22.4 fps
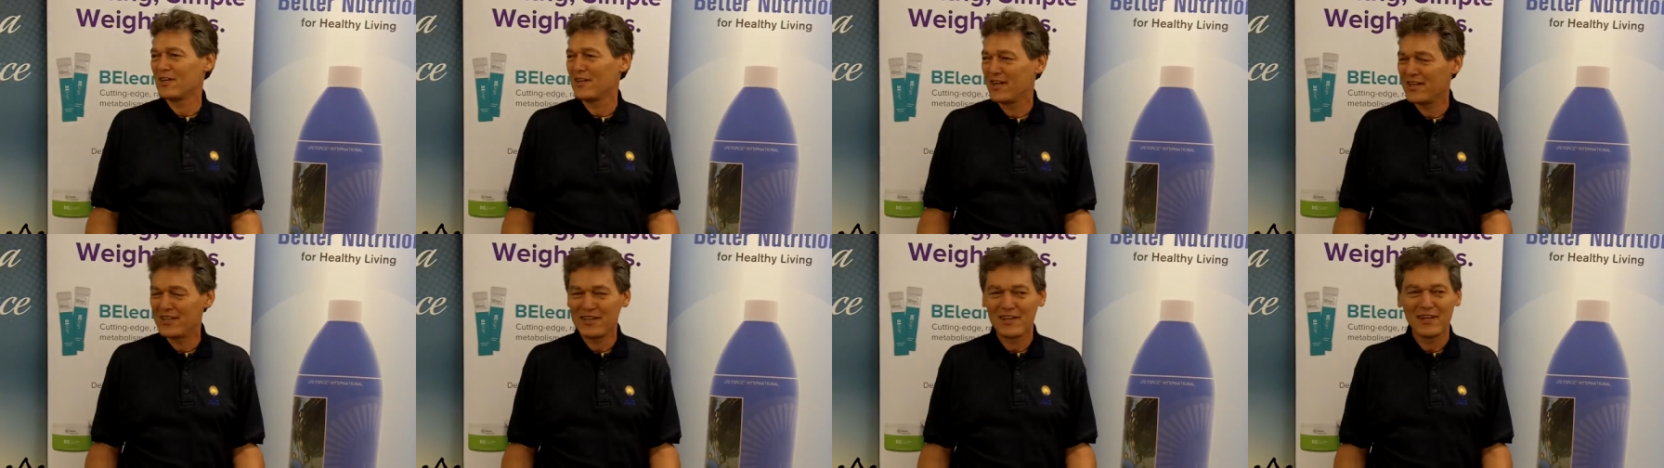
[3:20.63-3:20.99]

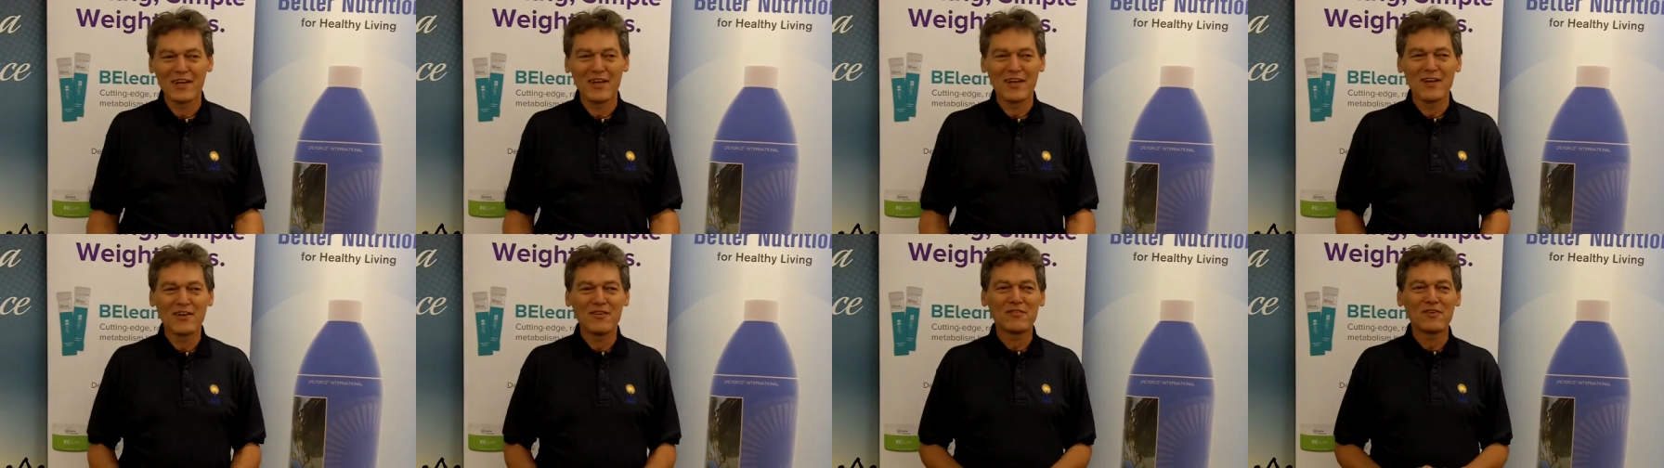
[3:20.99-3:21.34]

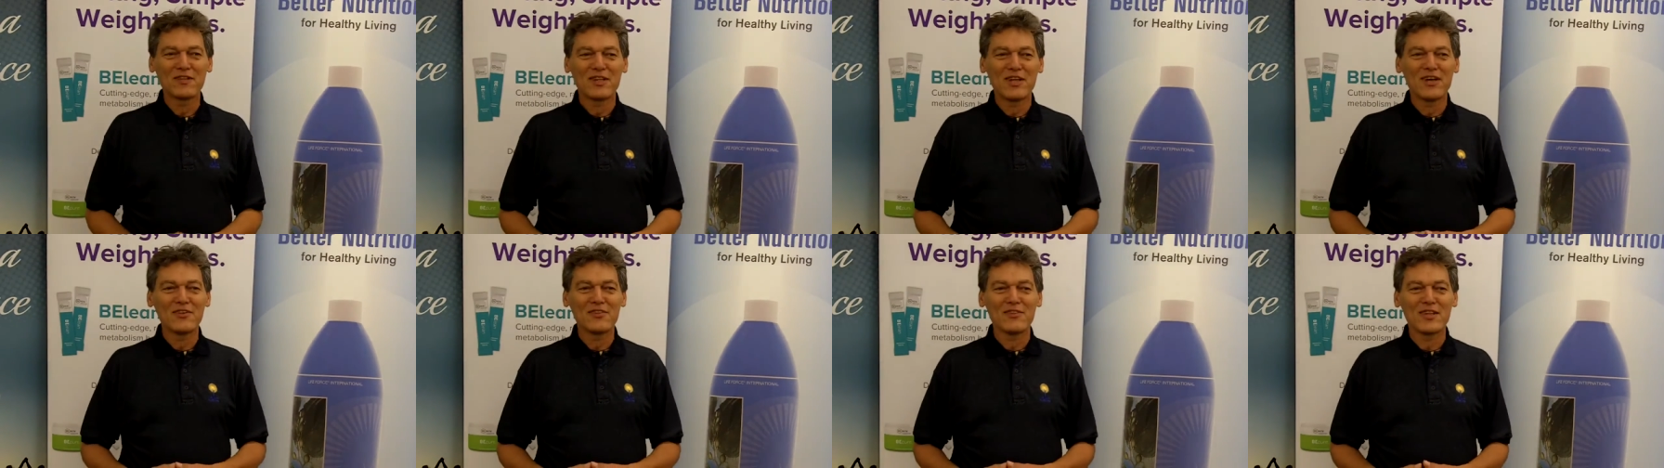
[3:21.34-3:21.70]
Right?
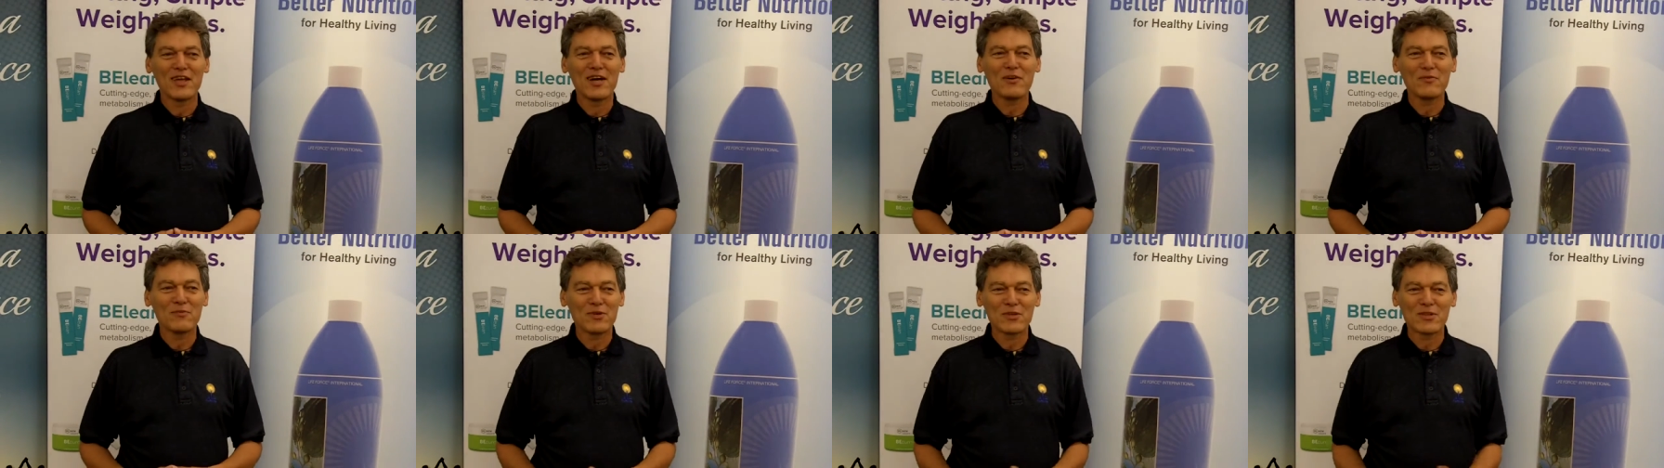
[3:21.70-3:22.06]
We don't
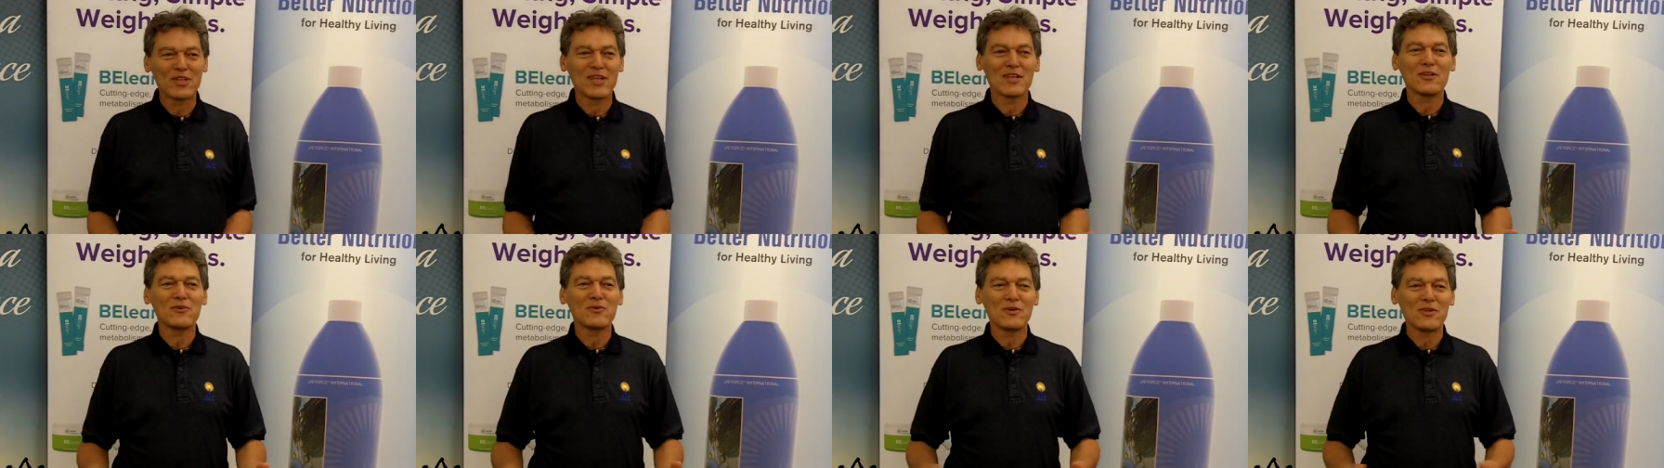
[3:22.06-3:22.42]
know
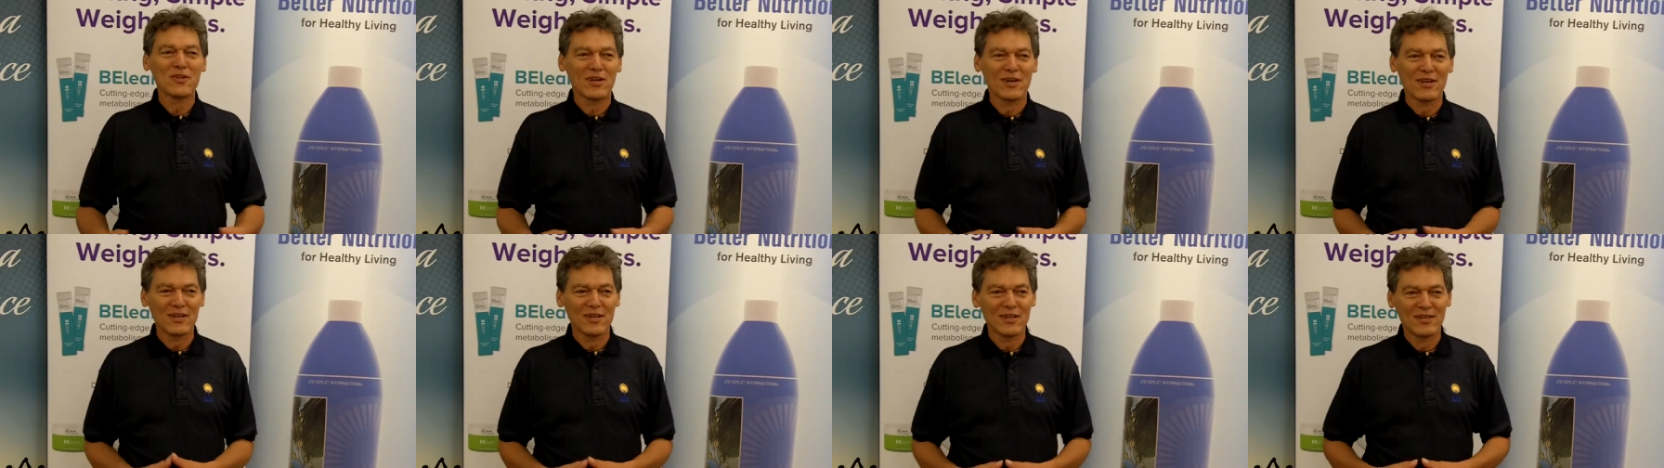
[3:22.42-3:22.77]
what they
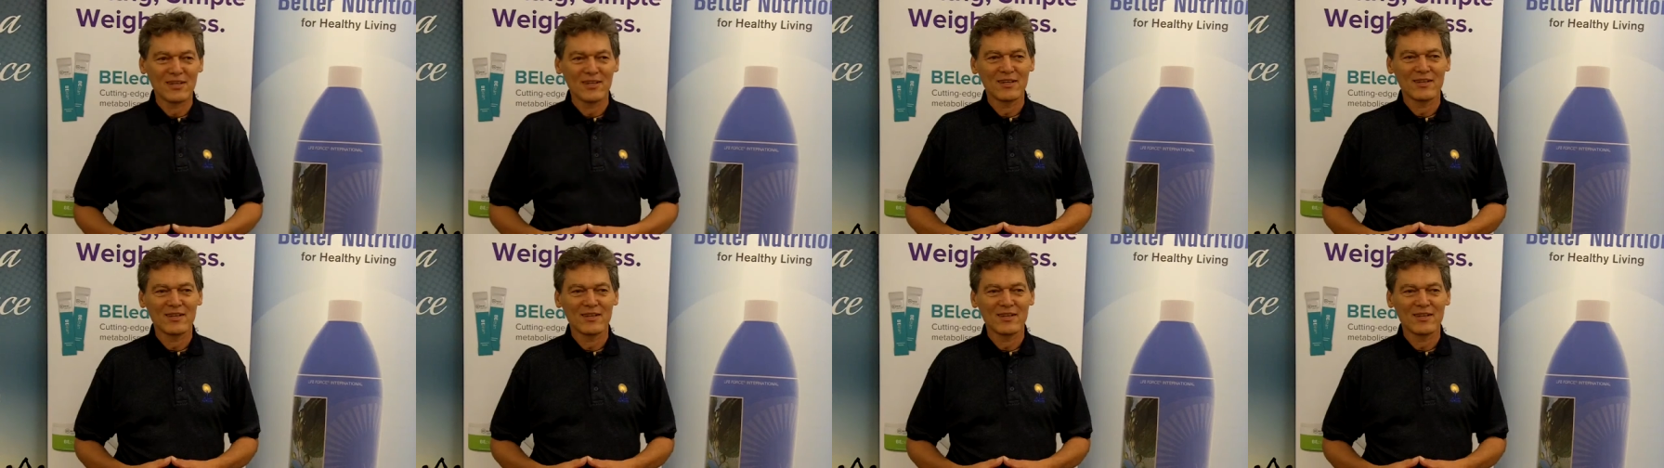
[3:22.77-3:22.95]
look like.